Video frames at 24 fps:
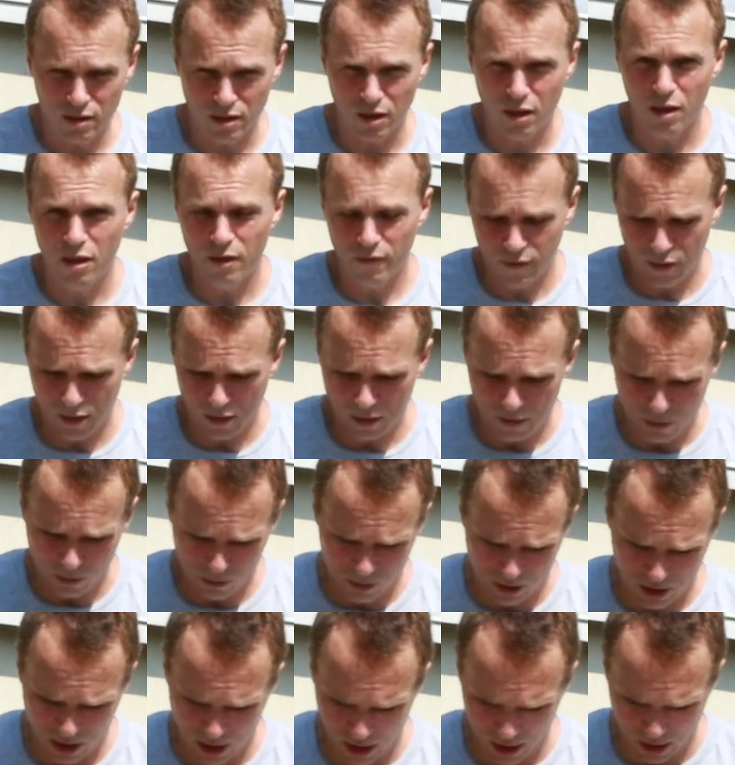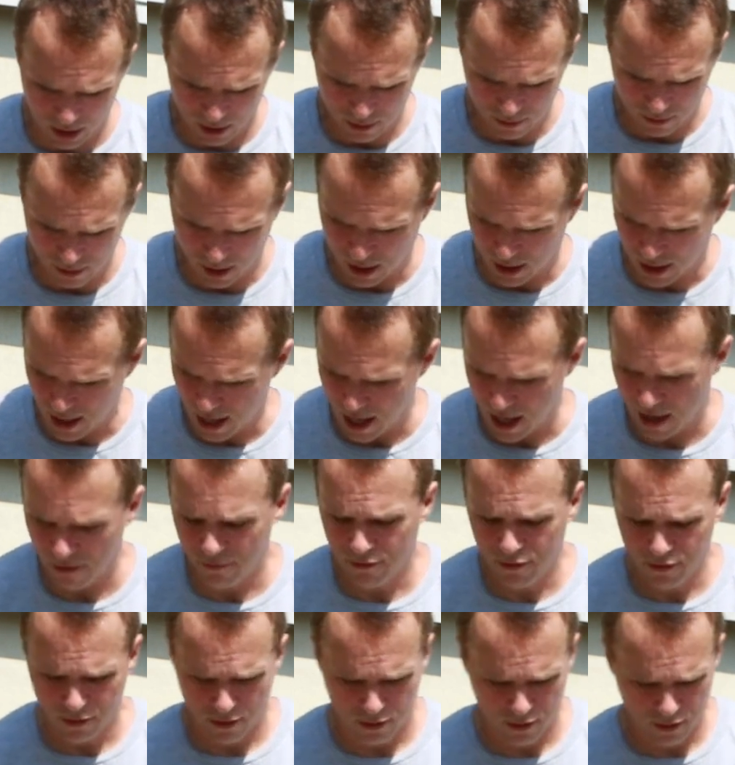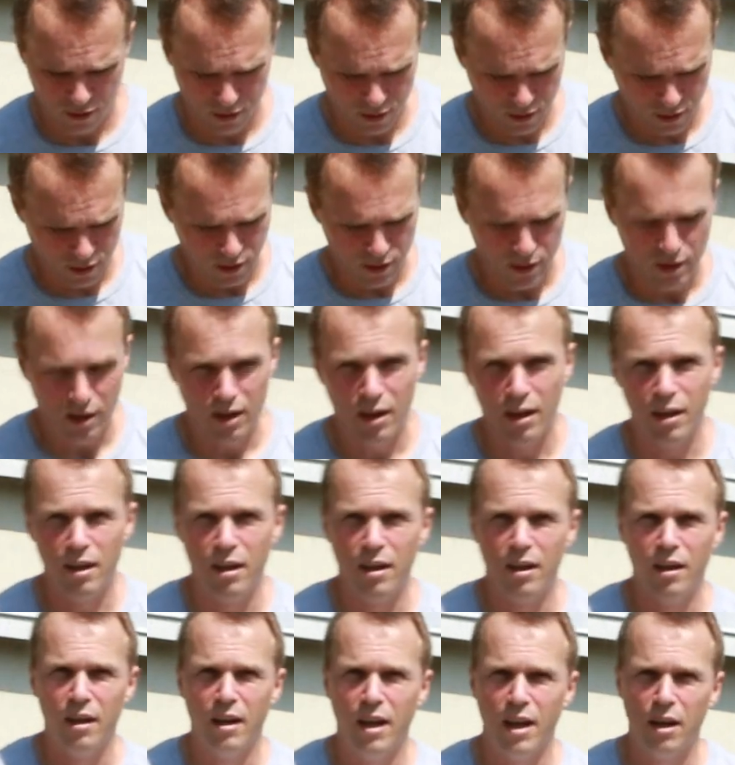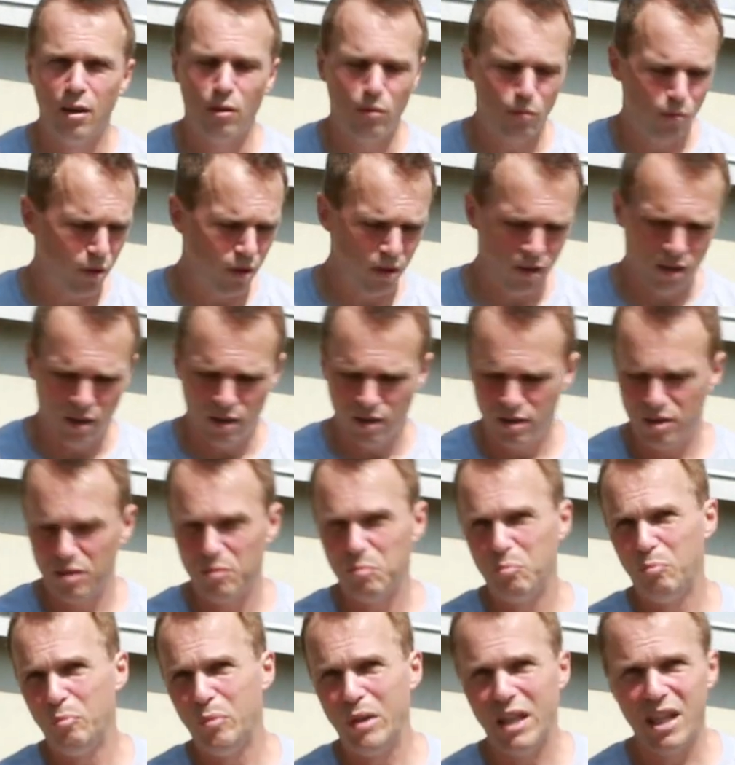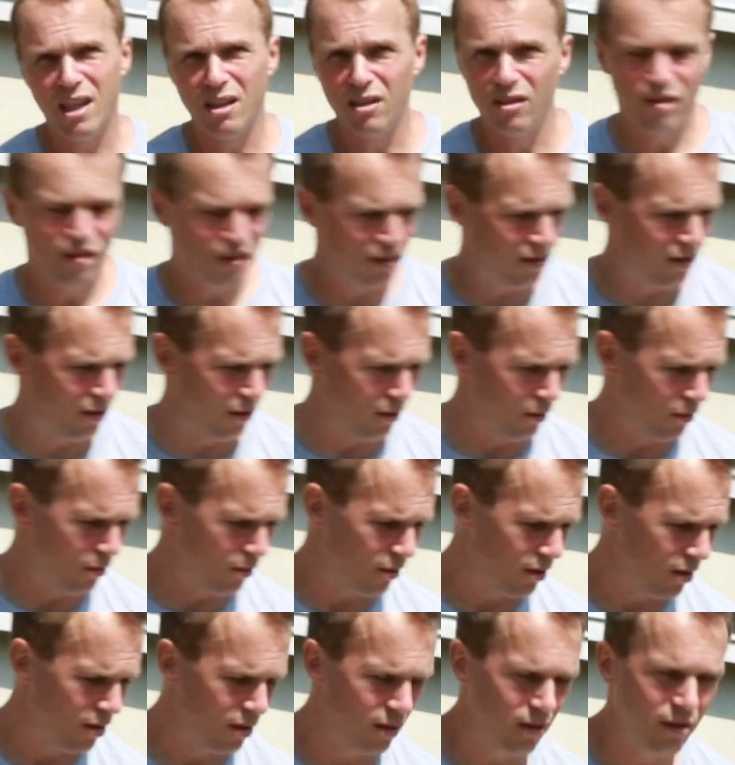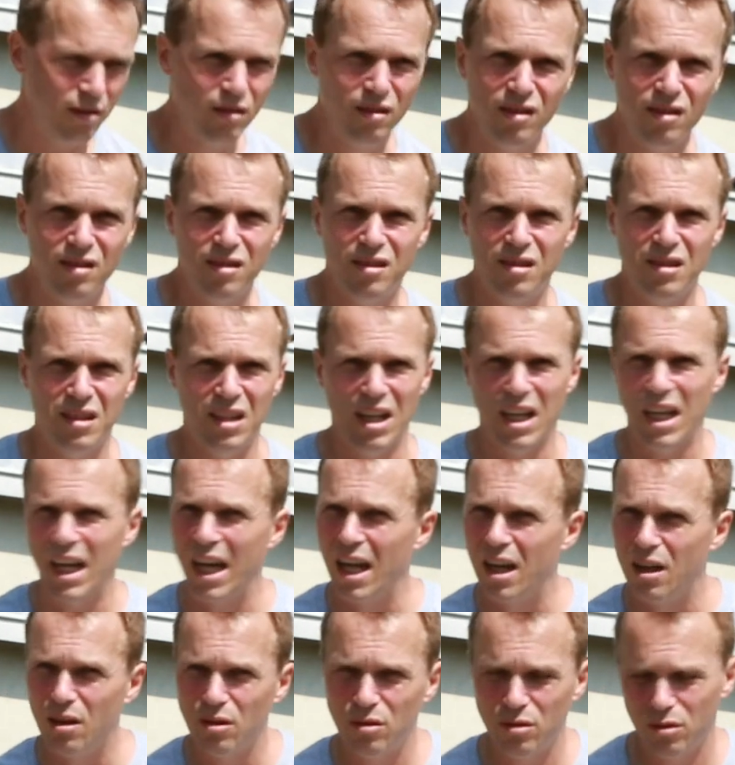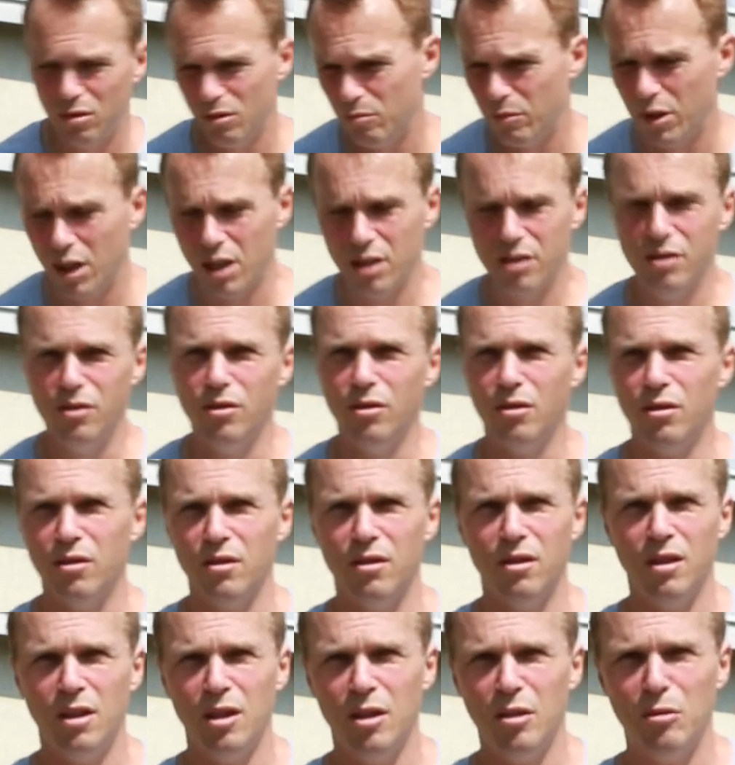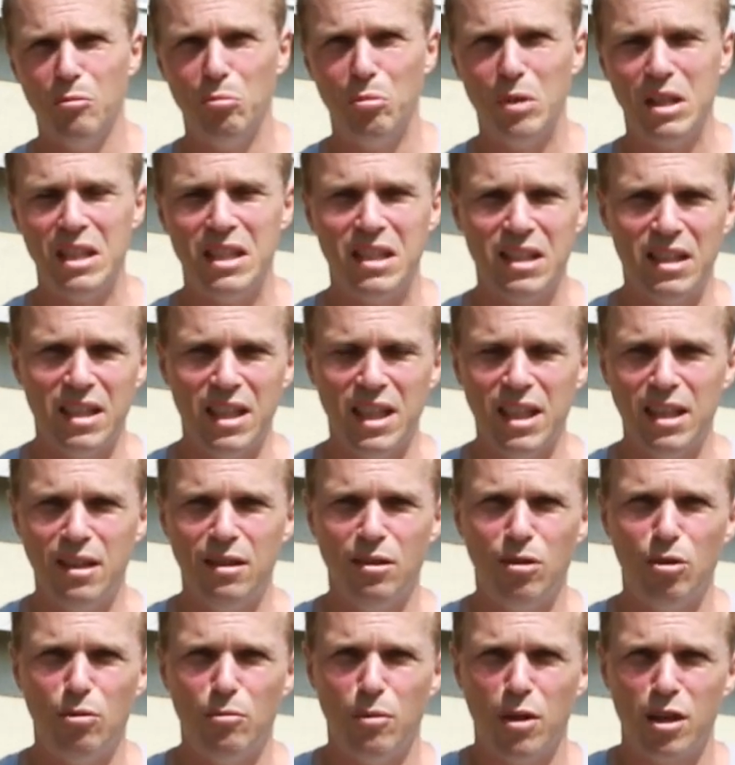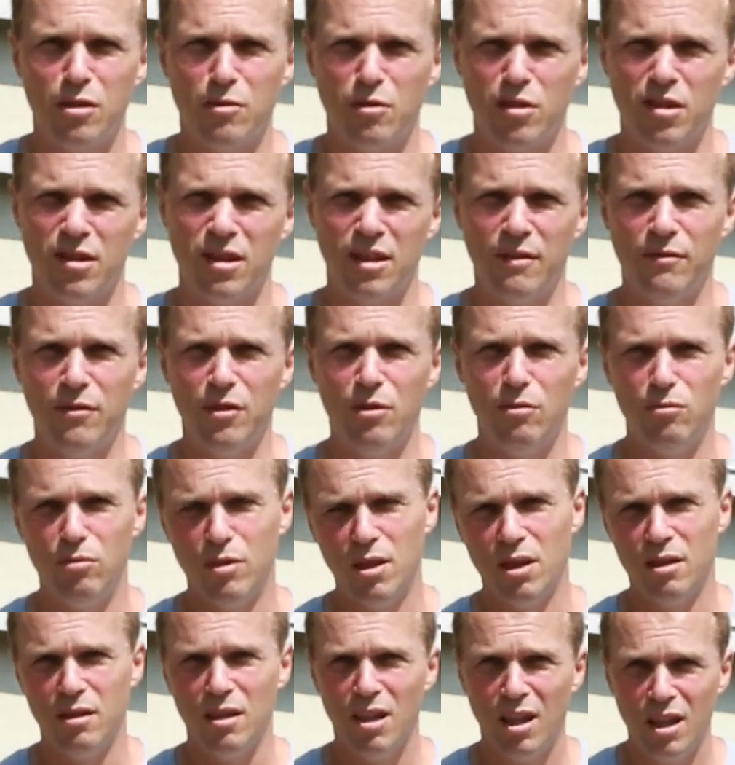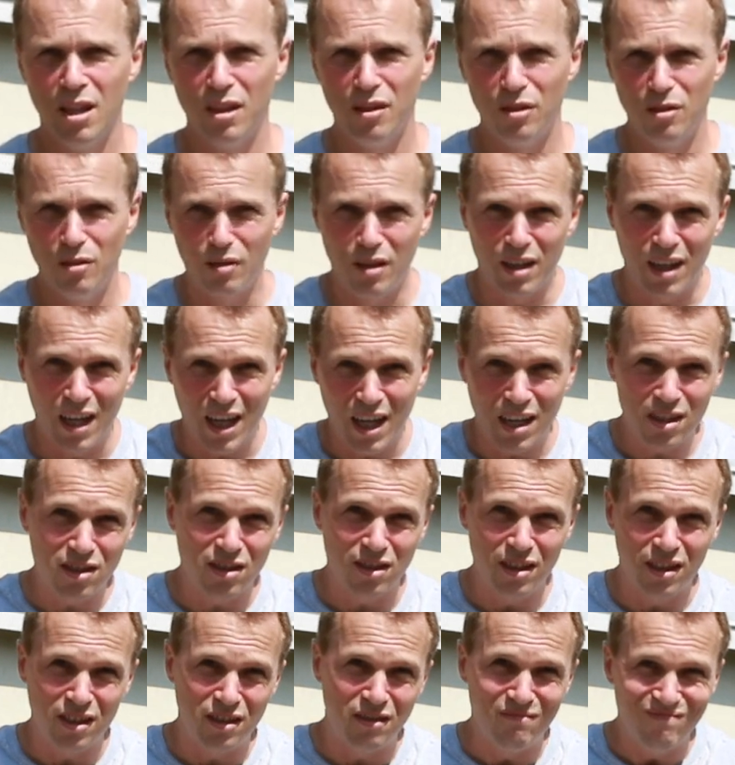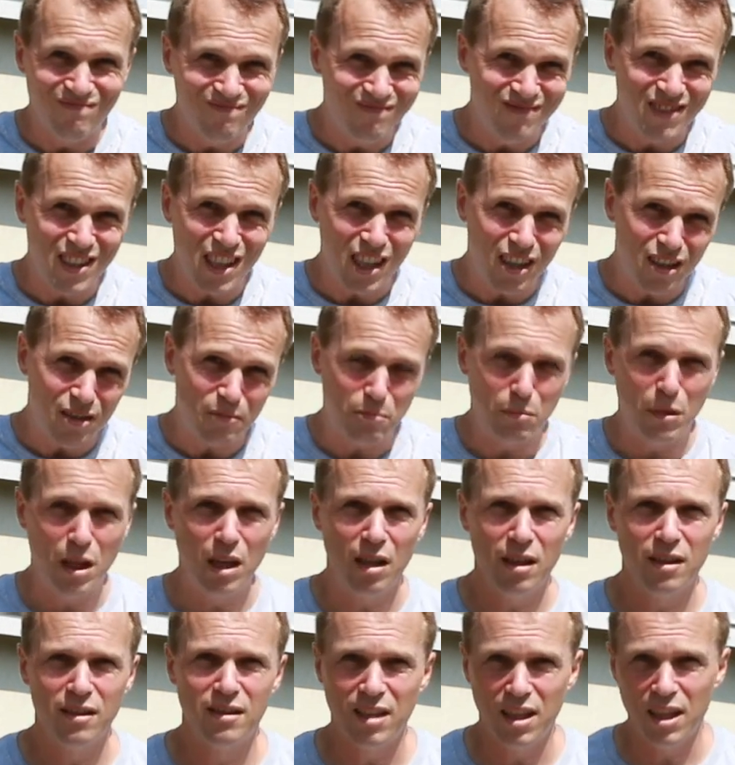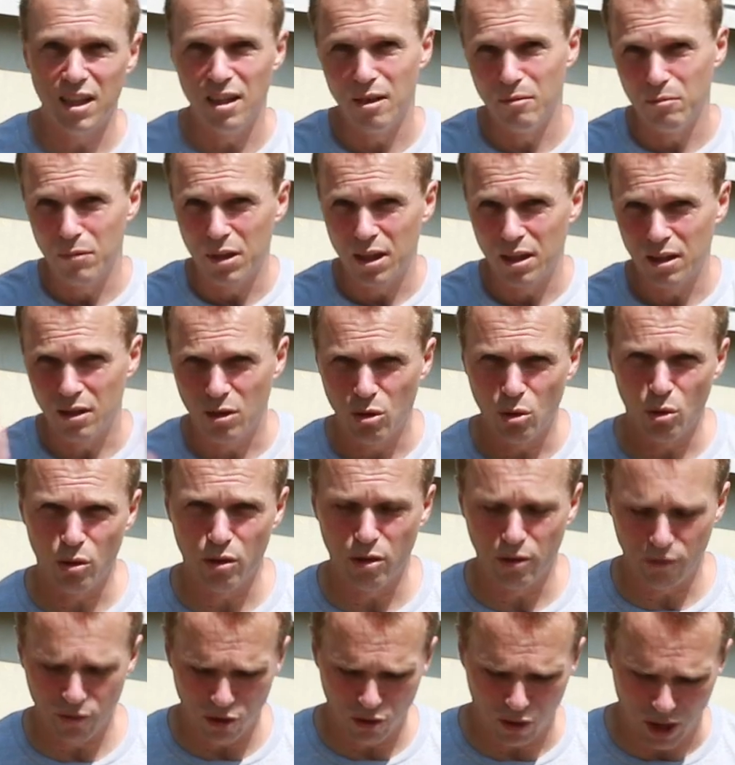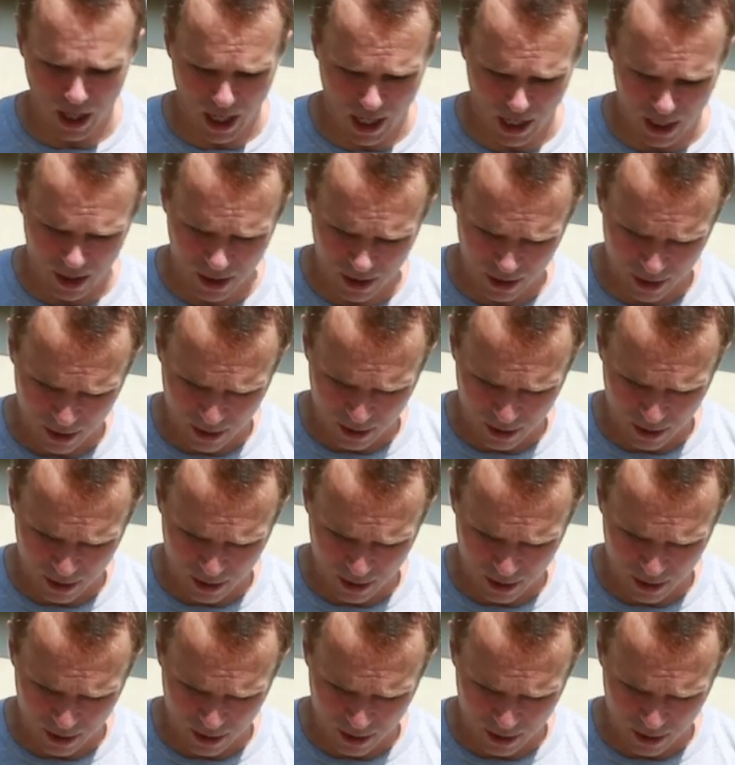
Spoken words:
of the low ceiling that I have, I don't want the speakers to stick out too much or be seen too much, because if you really, you can actually just barely see them in the corner of your eye.